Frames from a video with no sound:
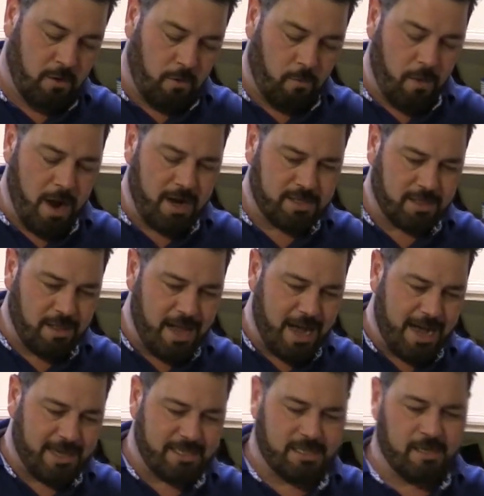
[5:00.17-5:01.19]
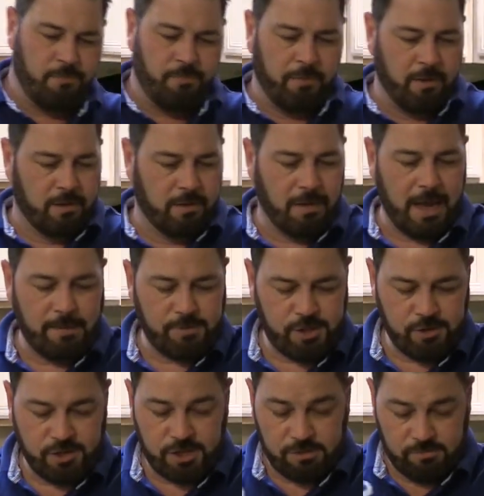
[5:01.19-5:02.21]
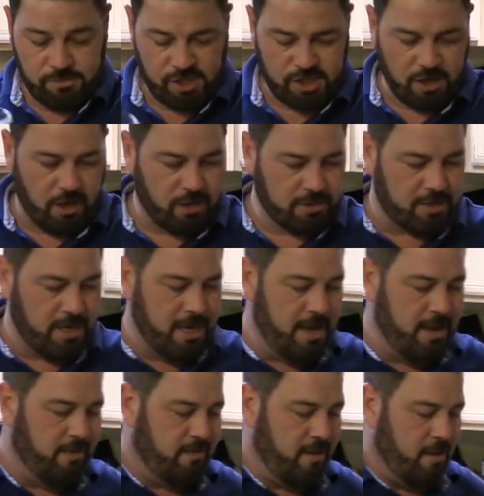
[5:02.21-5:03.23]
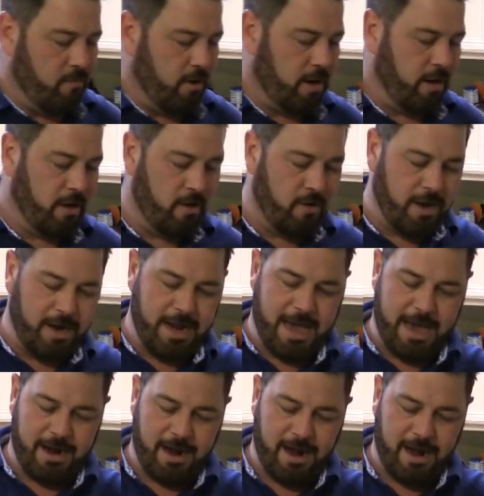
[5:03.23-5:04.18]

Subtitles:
rocks glass Lime juice, salt, easy, and we're gonna go ahead and add